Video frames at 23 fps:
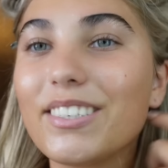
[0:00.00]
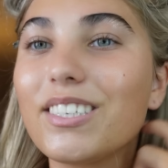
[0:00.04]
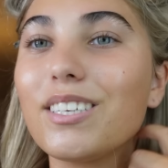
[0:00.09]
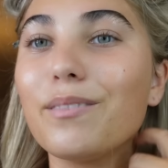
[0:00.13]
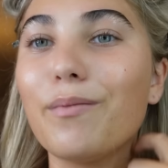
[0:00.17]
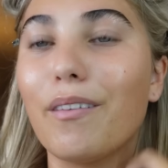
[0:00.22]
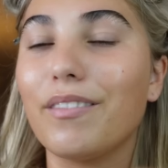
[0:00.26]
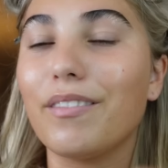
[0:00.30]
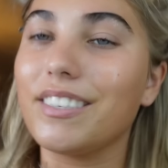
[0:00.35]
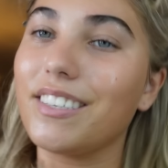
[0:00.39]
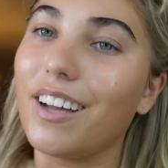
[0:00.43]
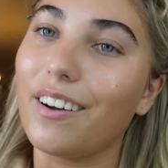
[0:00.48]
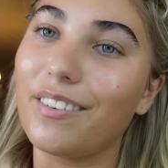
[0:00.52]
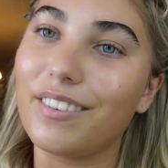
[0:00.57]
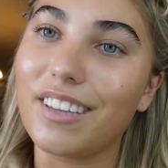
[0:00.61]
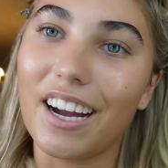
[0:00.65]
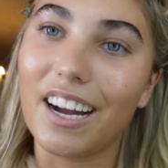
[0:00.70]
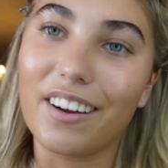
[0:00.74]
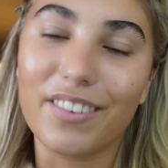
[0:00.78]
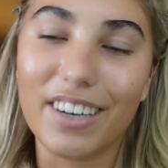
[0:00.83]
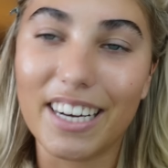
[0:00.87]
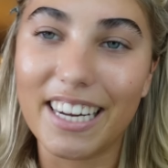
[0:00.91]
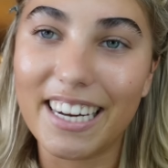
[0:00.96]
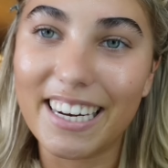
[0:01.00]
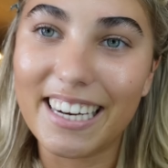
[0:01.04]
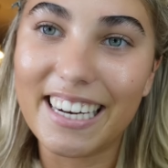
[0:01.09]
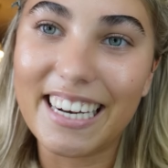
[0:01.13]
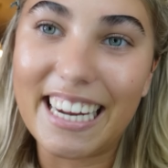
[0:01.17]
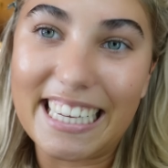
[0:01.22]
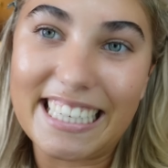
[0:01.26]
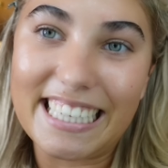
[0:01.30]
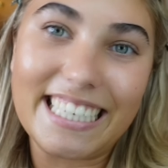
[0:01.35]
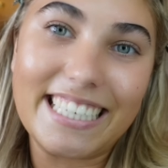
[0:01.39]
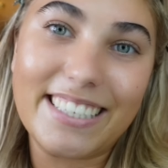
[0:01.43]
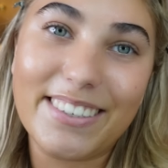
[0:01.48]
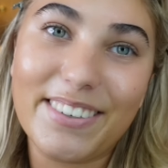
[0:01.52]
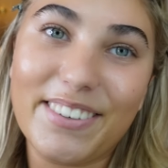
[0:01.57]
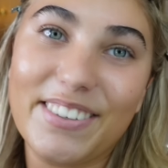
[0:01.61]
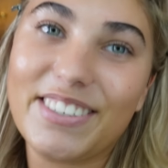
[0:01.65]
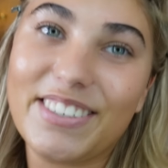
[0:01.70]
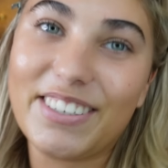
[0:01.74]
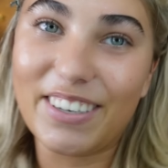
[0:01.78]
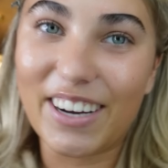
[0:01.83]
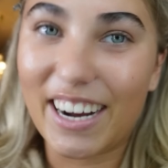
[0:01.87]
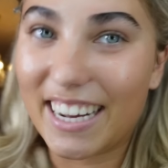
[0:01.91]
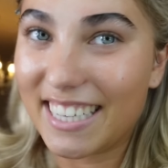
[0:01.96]
some other stuff that I really need to talk
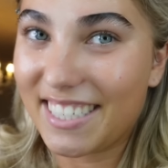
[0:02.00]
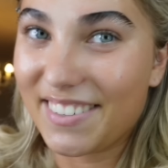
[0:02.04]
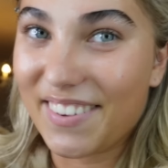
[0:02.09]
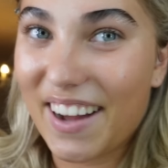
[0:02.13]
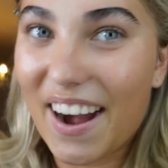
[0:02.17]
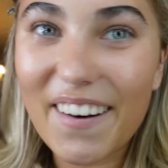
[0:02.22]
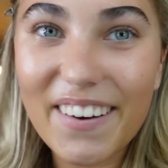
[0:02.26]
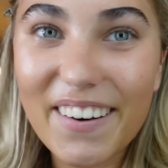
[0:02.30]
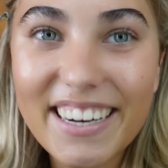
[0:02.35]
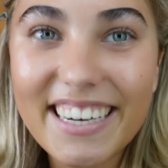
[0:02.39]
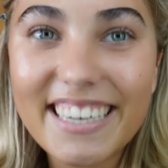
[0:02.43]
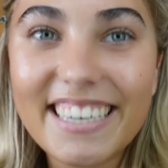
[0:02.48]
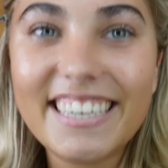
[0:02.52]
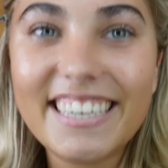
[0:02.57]
to you guys about.